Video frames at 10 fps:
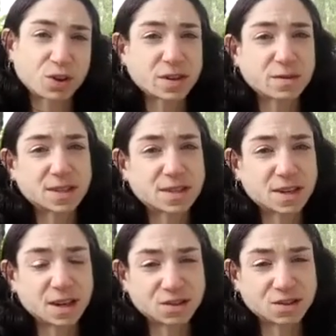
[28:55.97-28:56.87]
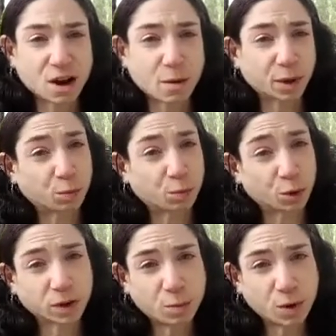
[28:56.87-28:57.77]
I would say, shopping
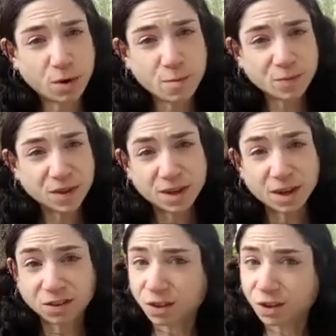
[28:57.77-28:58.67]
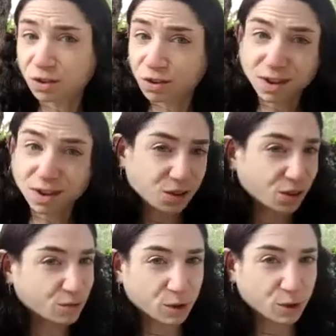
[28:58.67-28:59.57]
Berkeley Bowl, as long as you can get a
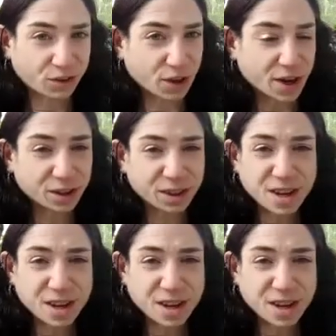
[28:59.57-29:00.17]
delivery slot.